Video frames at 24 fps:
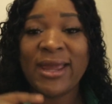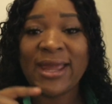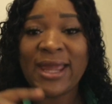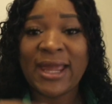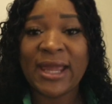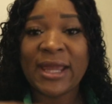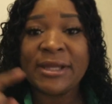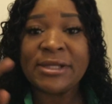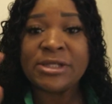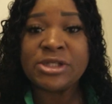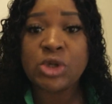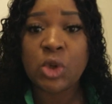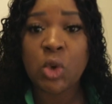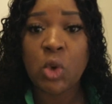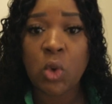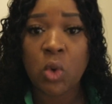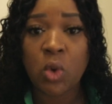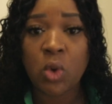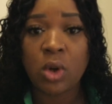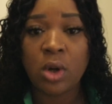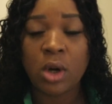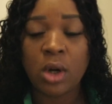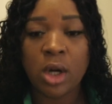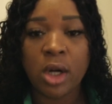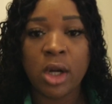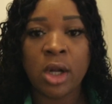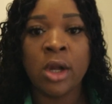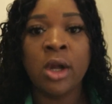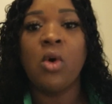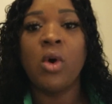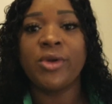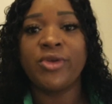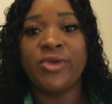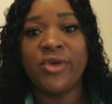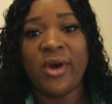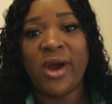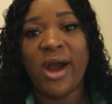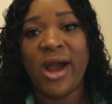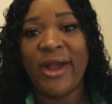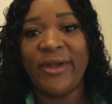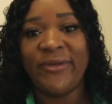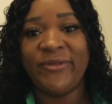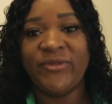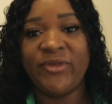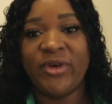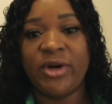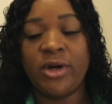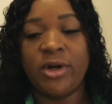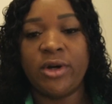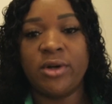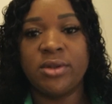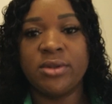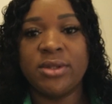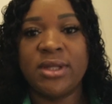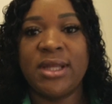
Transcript: and or on your iPhone.